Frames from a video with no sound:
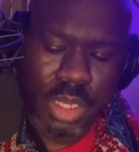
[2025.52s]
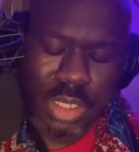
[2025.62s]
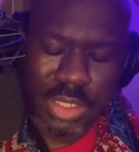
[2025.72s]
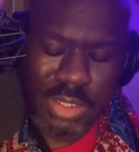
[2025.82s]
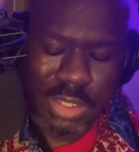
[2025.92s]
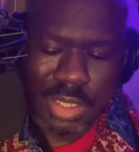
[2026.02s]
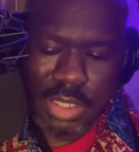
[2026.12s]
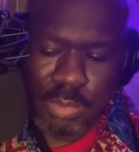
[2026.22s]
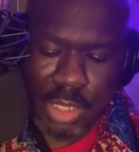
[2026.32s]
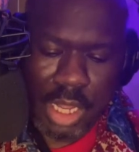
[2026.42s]
Because cutting
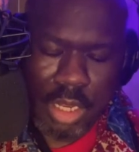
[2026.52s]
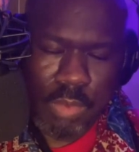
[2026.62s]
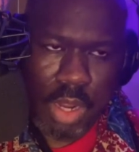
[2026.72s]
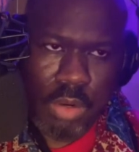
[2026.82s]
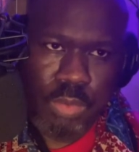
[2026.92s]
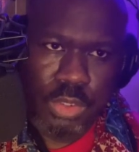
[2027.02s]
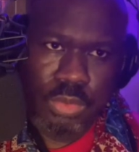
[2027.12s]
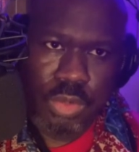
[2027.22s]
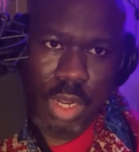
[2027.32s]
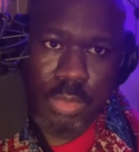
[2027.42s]
them in Colorado was
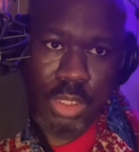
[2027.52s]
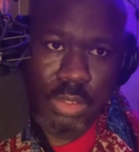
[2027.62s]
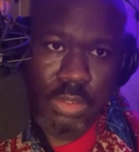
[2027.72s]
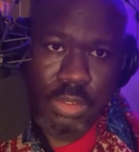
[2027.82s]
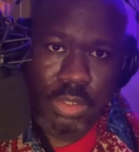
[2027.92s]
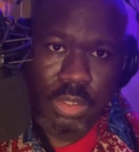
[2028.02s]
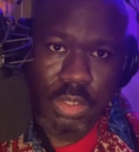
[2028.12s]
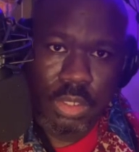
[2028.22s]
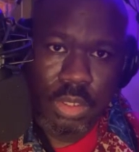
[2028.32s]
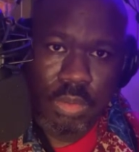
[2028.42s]
trauma,
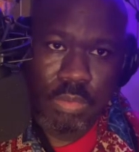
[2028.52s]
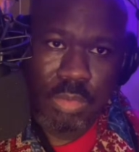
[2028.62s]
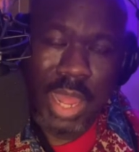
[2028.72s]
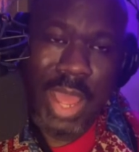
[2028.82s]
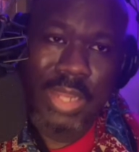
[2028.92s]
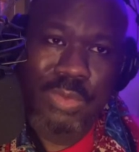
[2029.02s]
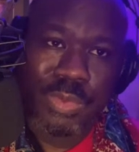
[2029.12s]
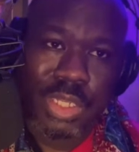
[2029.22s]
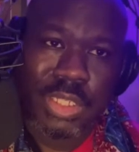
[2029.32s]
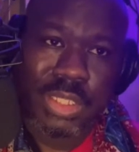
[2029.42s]
but I had to
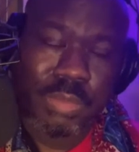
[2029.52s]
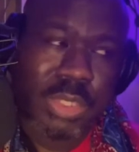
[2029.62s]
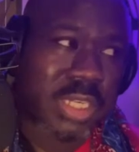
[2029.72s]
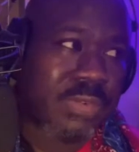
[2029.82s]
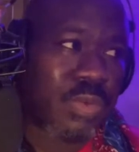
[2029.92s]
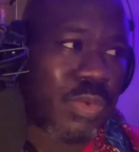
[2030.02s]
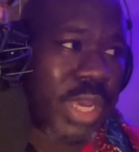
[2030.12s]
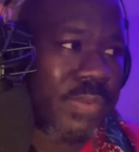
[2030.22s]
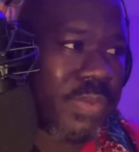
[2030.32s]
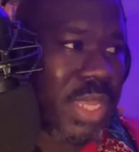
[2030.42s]
release them a different way.